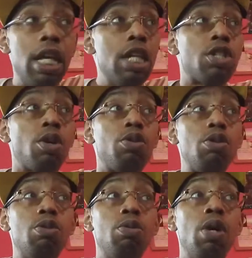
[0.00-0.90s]
So
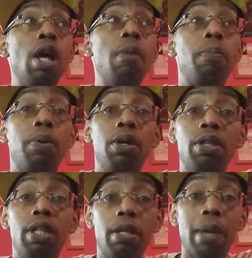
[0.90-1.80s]
you put
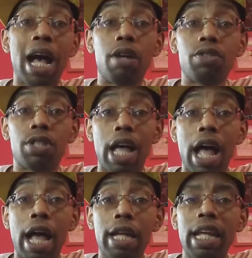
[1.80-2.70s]
them outside